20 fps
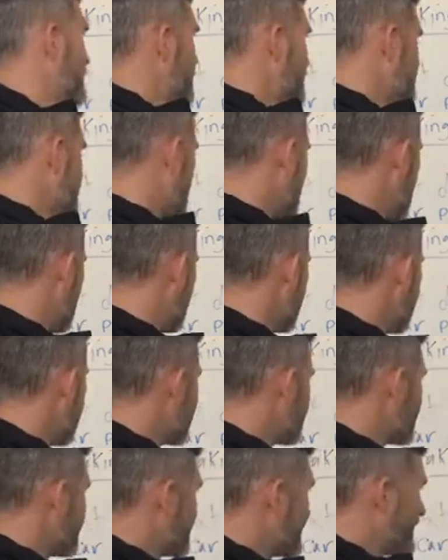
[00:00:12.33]
So
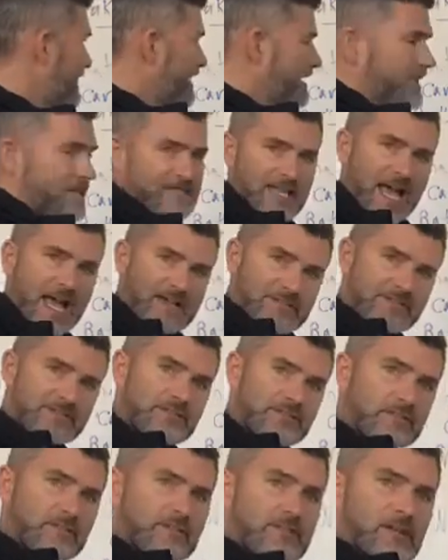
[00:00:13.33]
he's
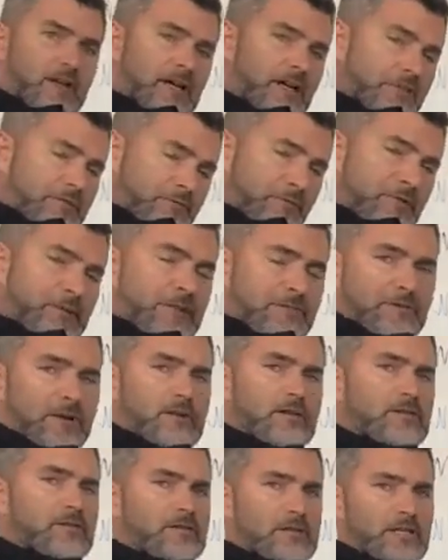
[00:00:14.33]
asked 3
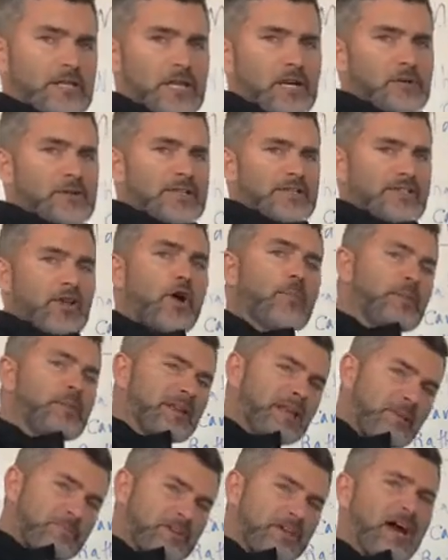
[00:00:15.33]
different, he's
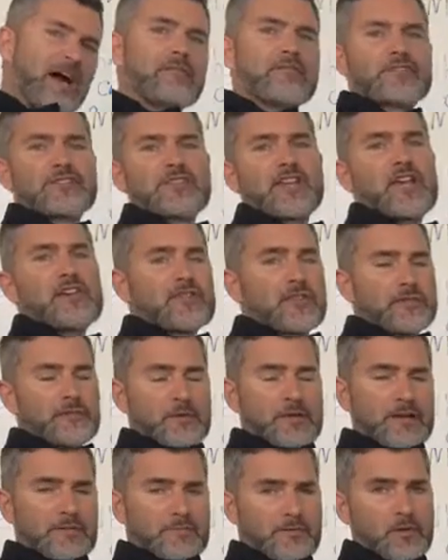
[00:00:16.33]
opened up the conversation
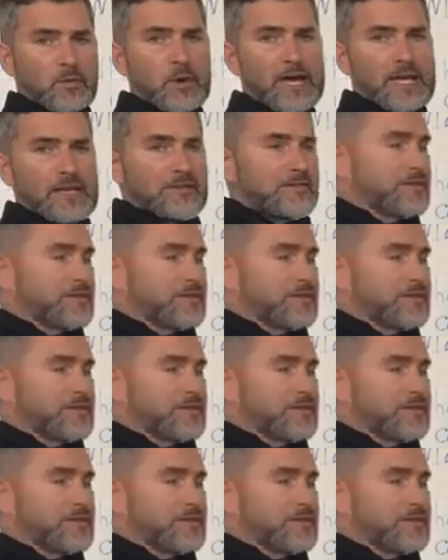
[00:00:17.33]
3 different ways,